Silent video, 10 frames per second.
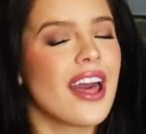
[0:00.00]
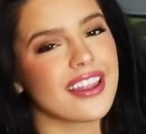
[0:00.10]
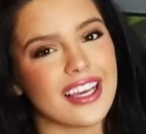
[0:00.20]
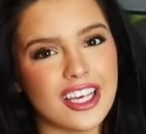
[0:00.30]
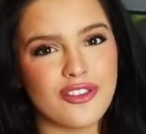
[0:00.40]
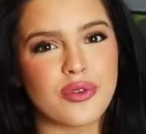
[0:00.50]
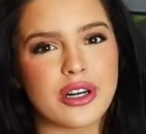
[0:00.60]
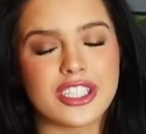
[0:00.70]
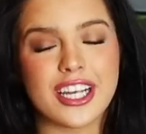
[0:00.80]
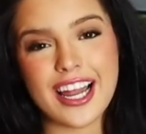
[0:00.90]
Thank you for
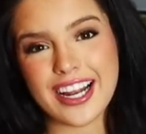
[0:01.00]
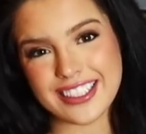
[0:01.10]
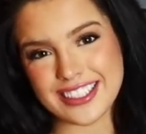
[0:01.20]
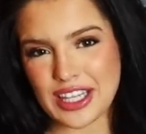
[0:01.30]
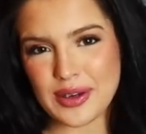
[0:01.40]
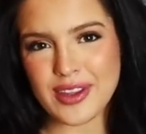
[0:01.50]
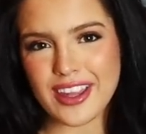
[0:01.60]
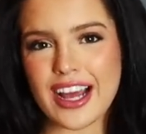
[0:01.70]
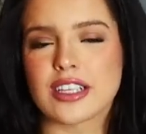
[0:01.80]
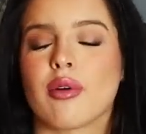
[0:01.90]
watching, and I'll see you in
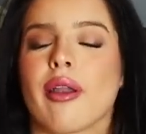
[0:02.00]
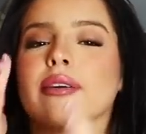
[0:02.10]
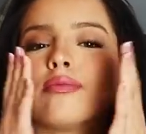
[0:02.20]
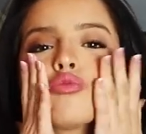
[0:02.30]
the next one.